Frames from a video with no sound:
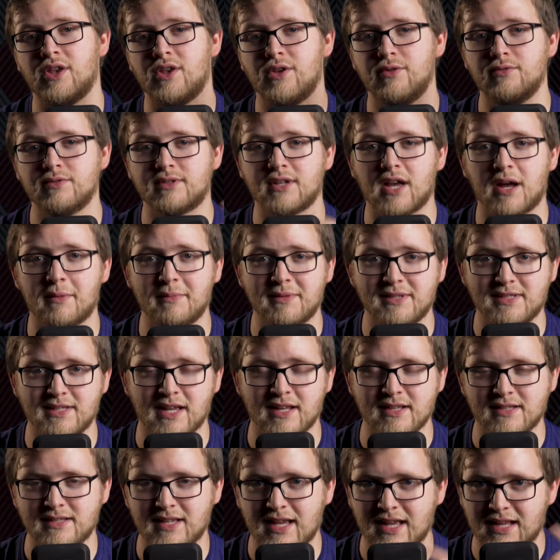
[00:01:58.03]
use common
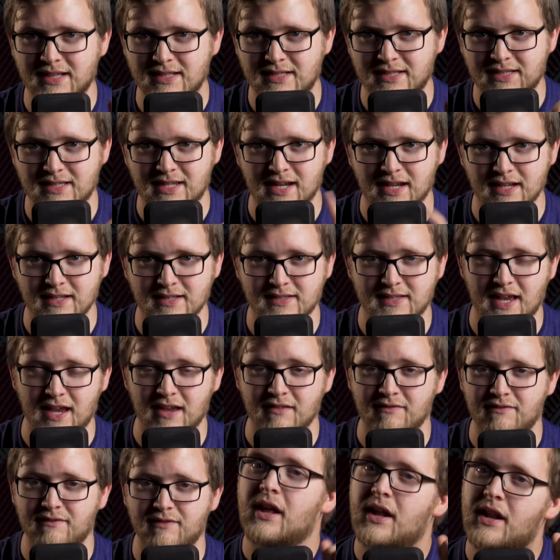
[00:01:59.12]
sense, and stay
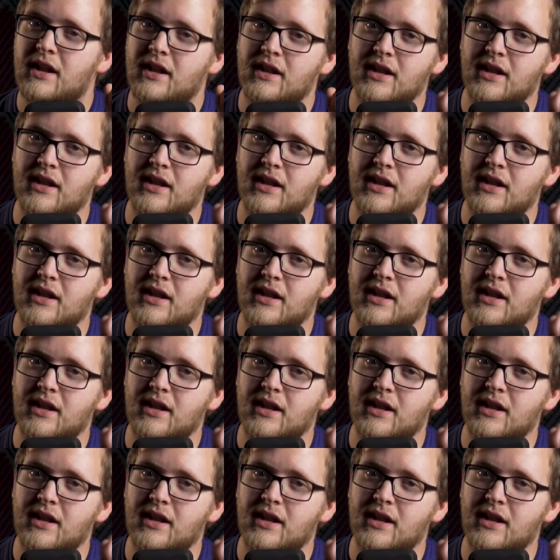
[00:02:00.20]
safe.